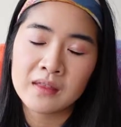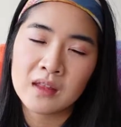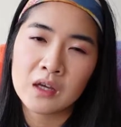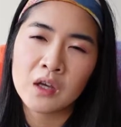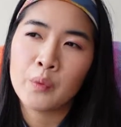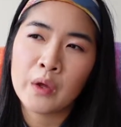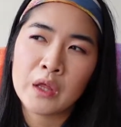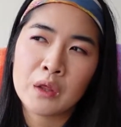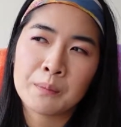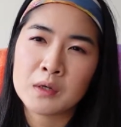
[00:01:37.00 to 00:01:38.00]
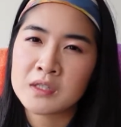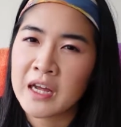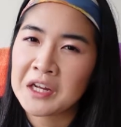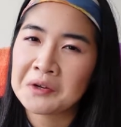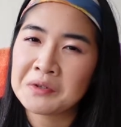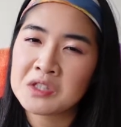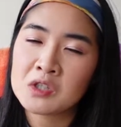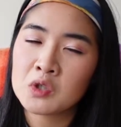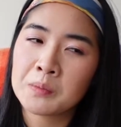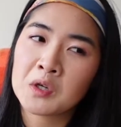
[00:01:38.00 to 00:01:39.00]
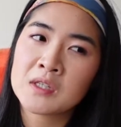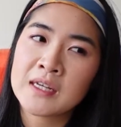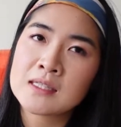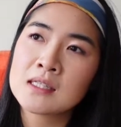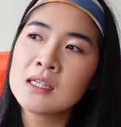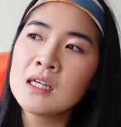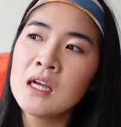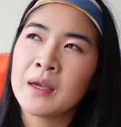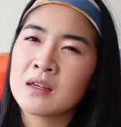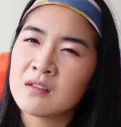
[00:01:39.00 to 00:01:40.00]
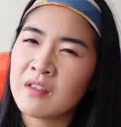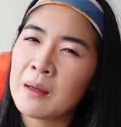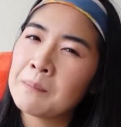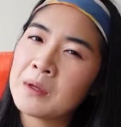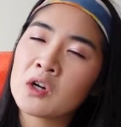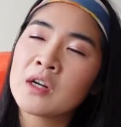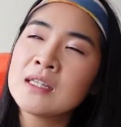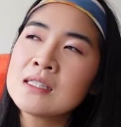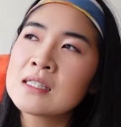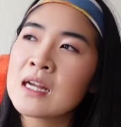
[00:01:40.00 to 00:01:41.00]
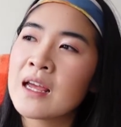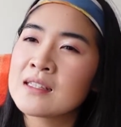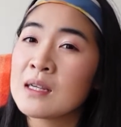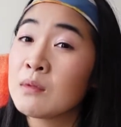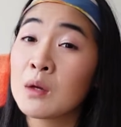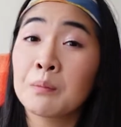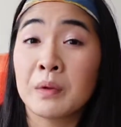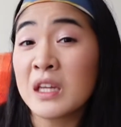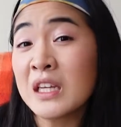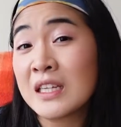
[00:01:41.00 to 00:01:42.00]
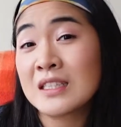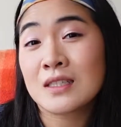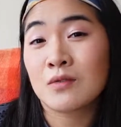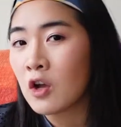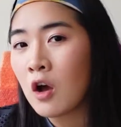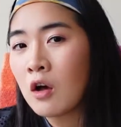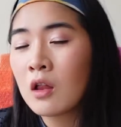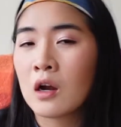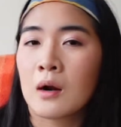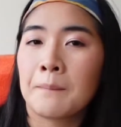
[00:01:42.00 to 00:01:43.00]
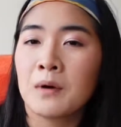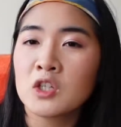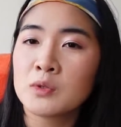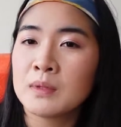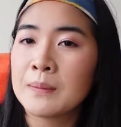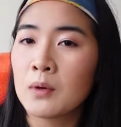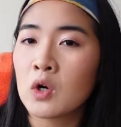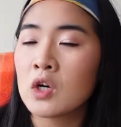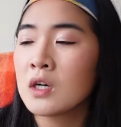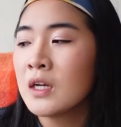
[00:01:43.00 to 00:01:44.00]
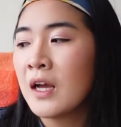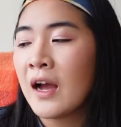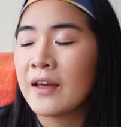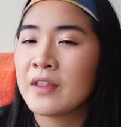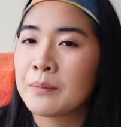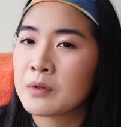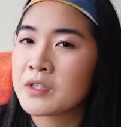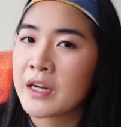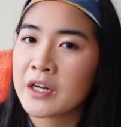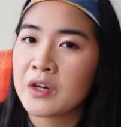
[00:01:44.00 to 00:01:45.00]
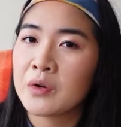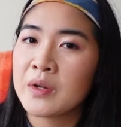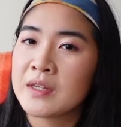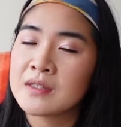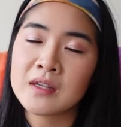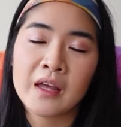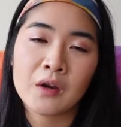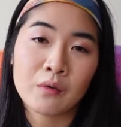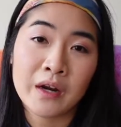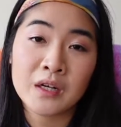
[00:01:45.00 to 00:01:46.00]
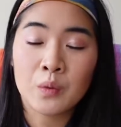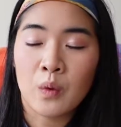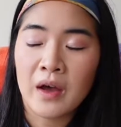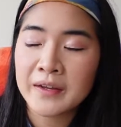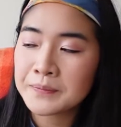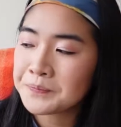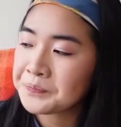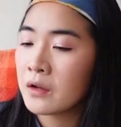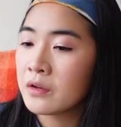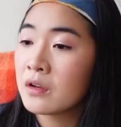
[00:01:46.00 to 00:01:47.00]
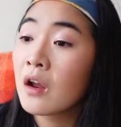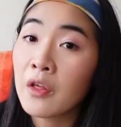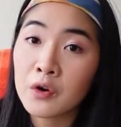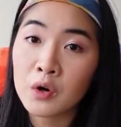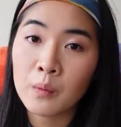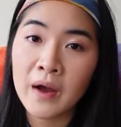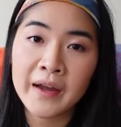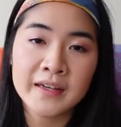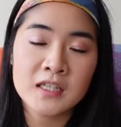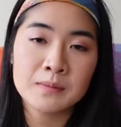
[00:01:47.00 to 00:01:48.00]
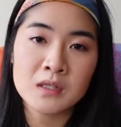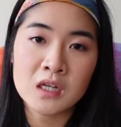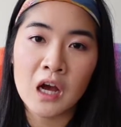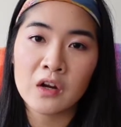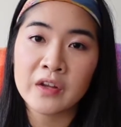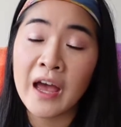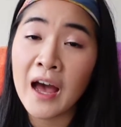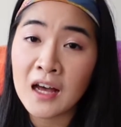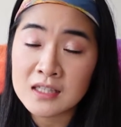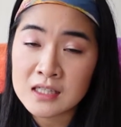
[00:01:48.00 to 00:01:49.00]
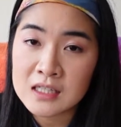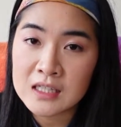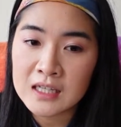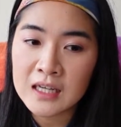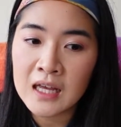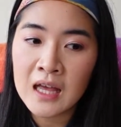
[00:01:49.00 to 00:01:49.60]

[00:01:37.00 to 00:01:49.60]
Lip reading: I think with Prosecco it's super tasty because of that bitterness. And same thing with Bellinis. If y'all are brunch people, I think Prosecco is a great wine. Another wine is Moscato d'Asti